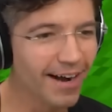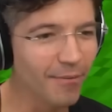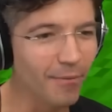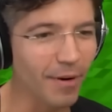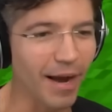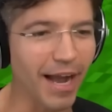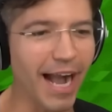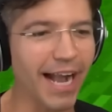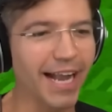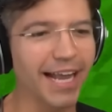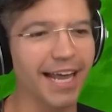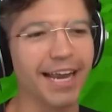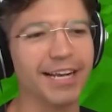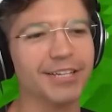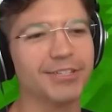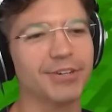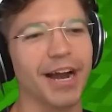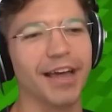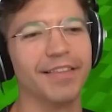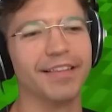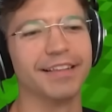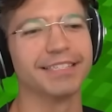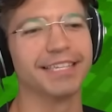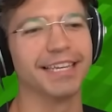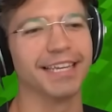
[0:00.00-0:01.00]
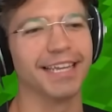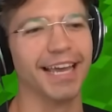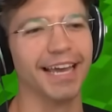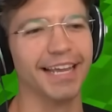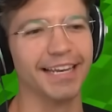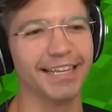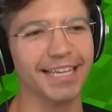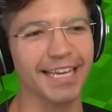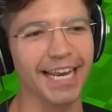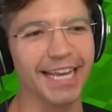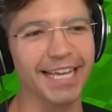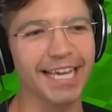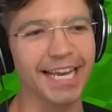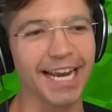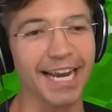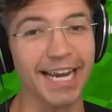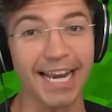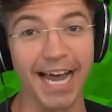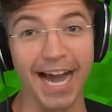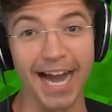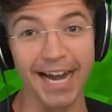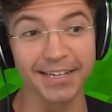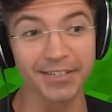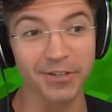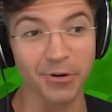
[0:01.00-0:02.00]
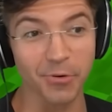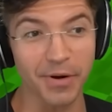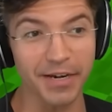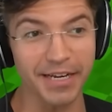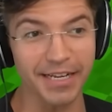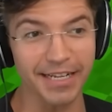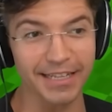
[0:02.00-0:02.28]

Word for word: Bruh. Wait, I gotta try this again. Can I get a non-greedy